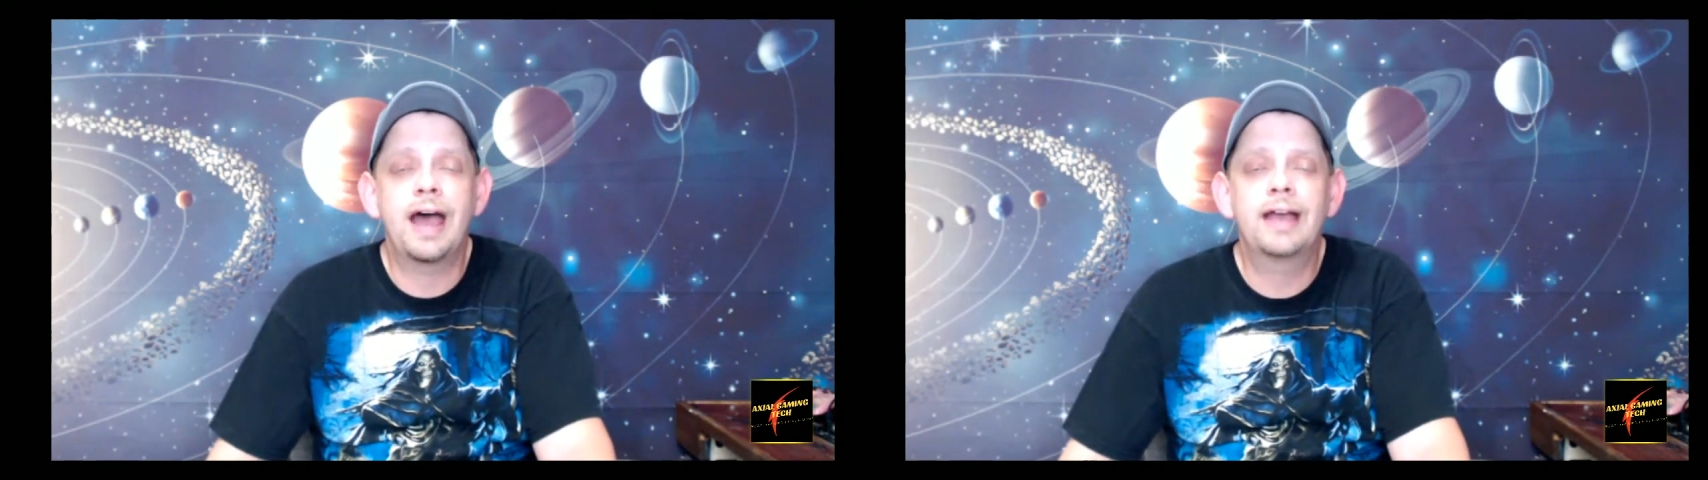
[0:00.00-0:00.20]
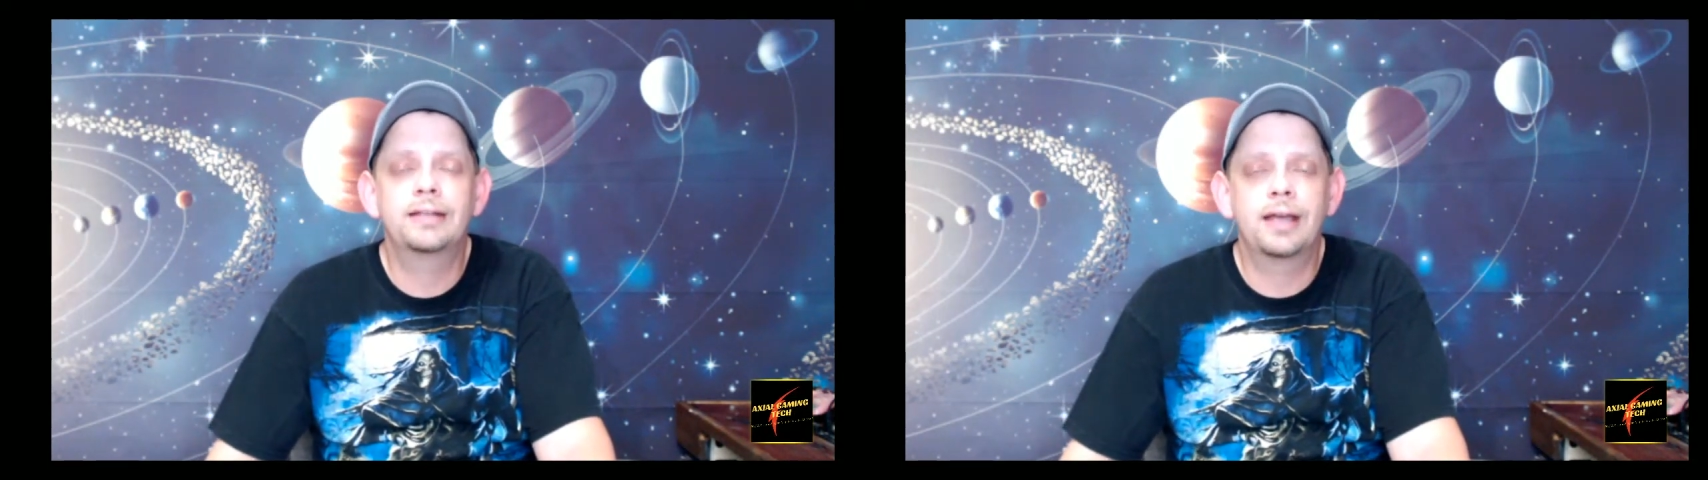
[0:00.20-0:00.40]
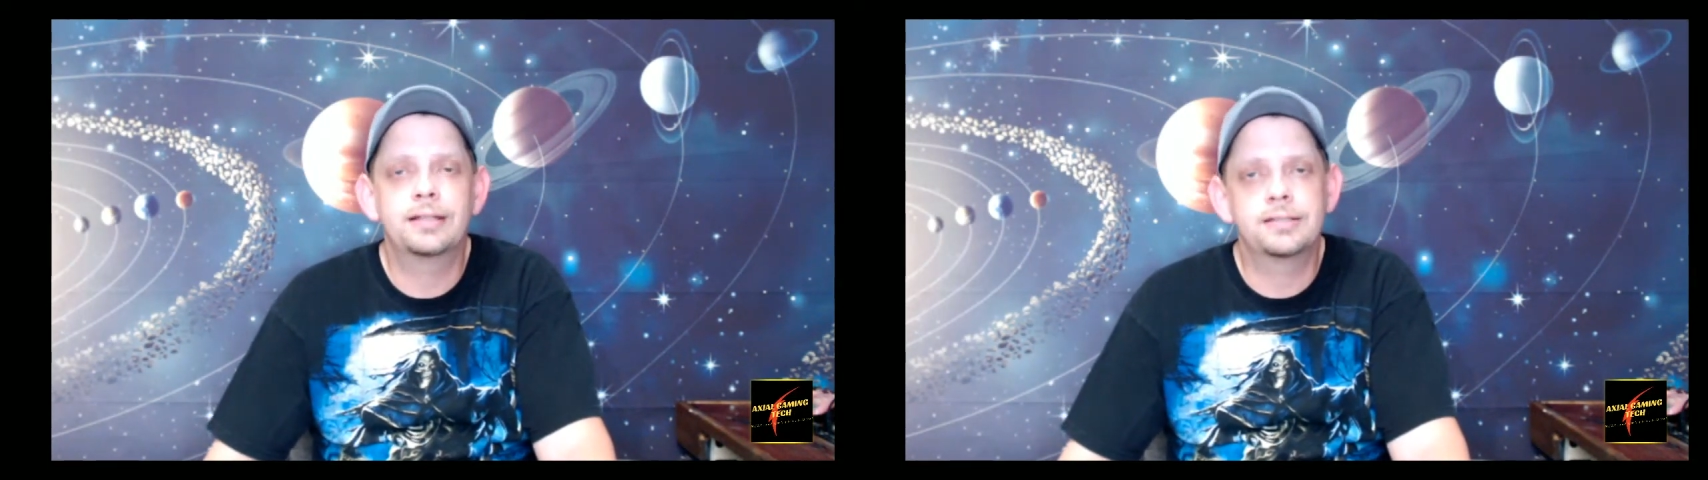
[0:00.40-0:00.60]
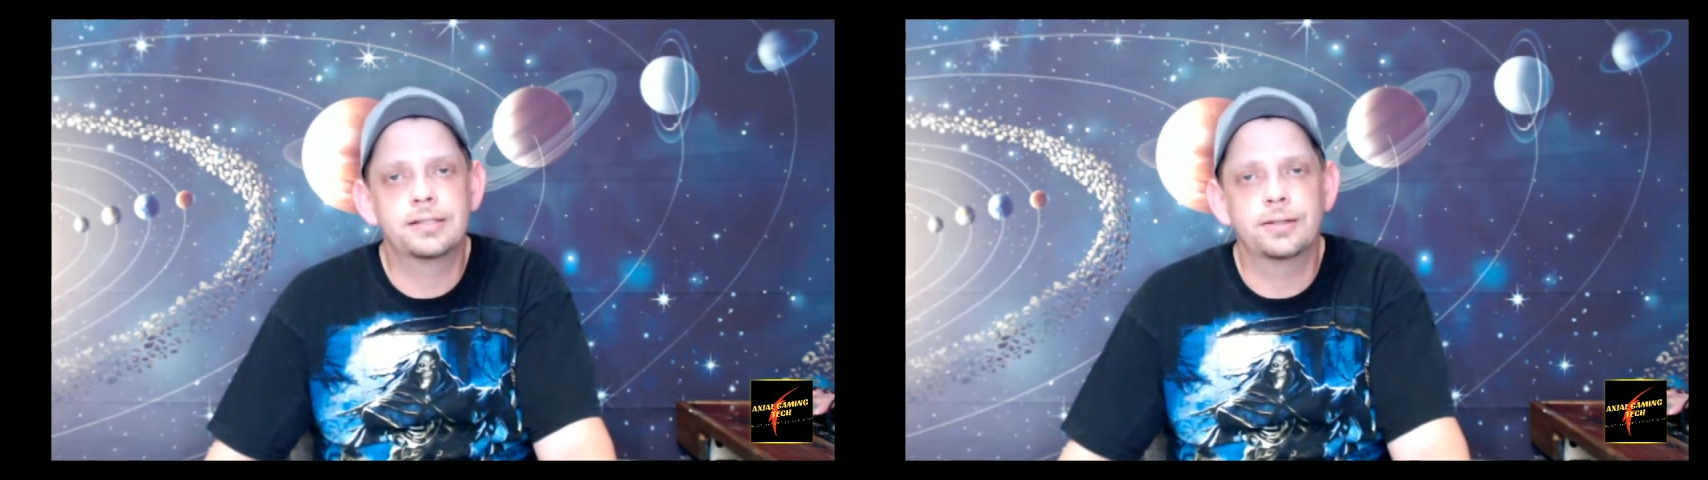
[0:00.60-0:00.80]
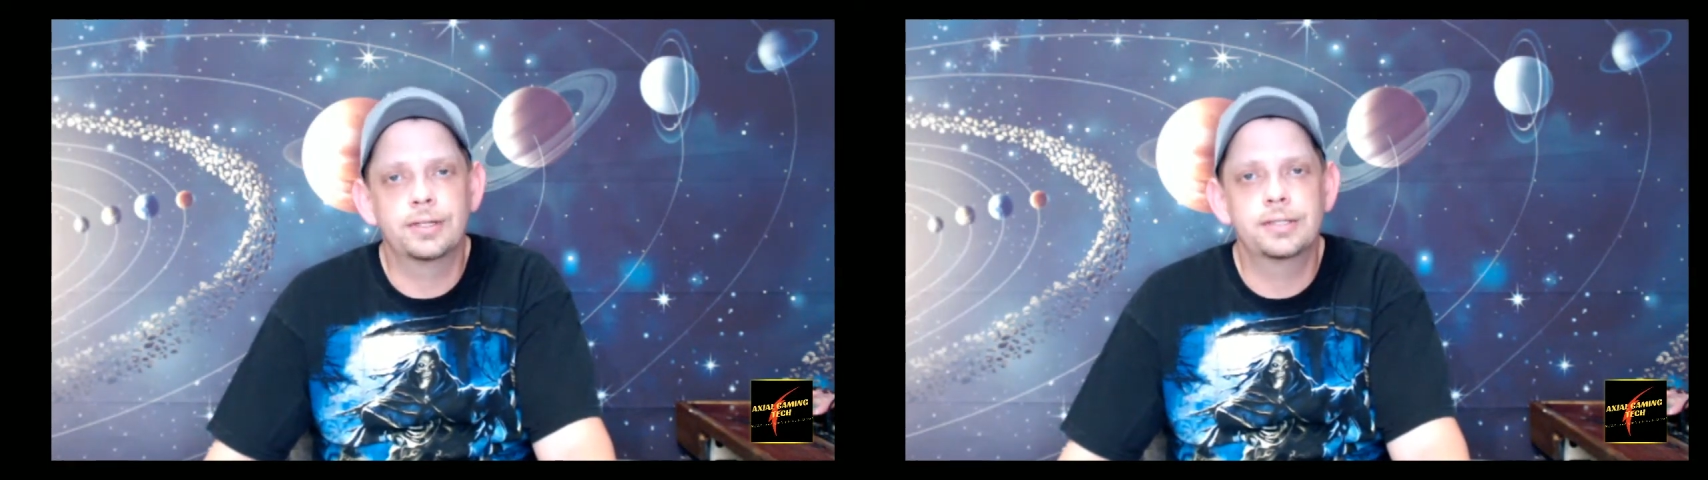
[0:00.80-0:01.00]
i9
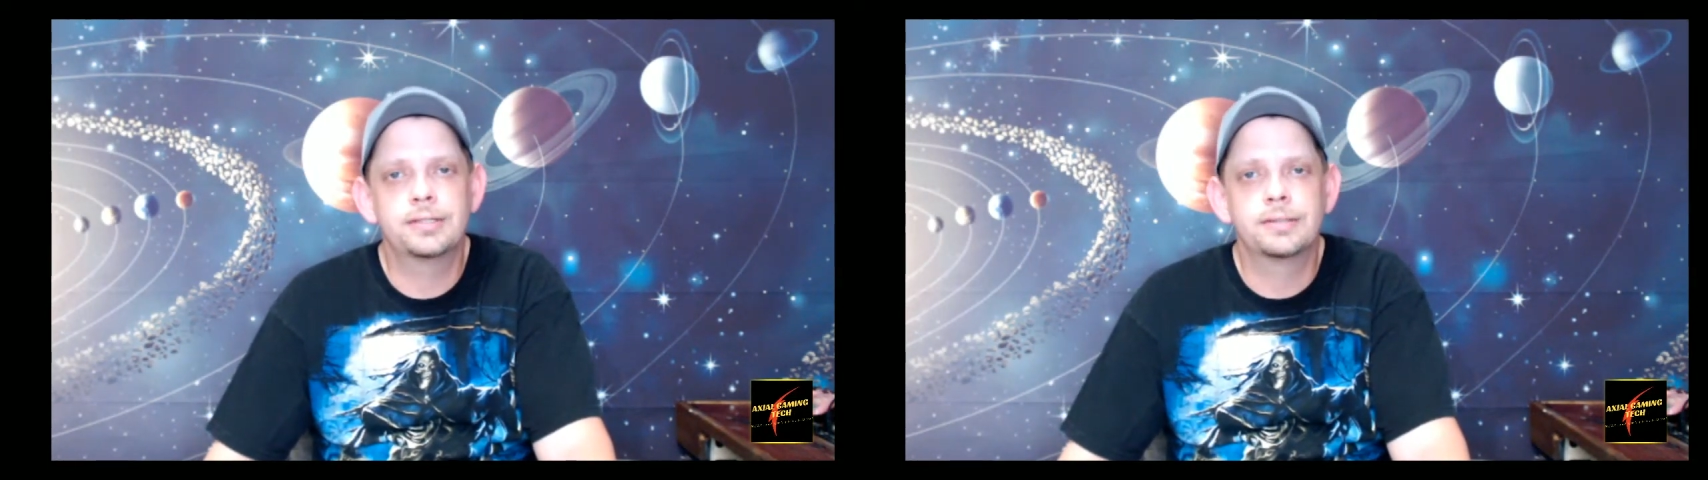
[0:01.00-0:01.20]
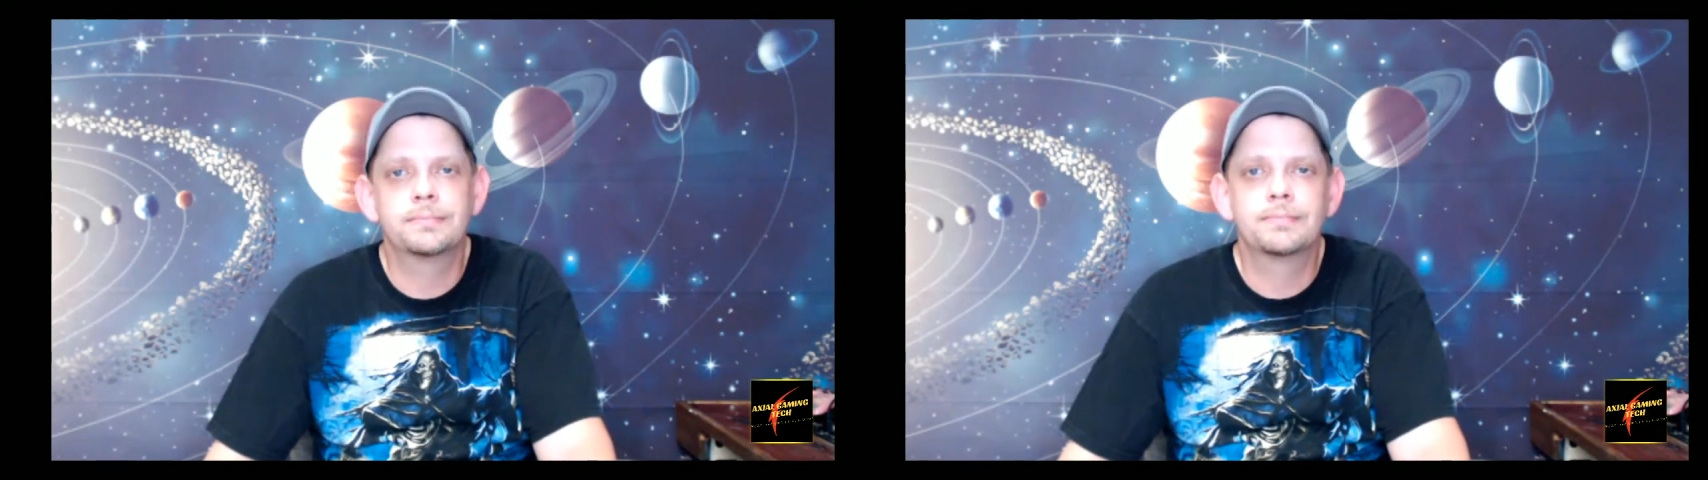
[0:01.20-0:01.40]
series,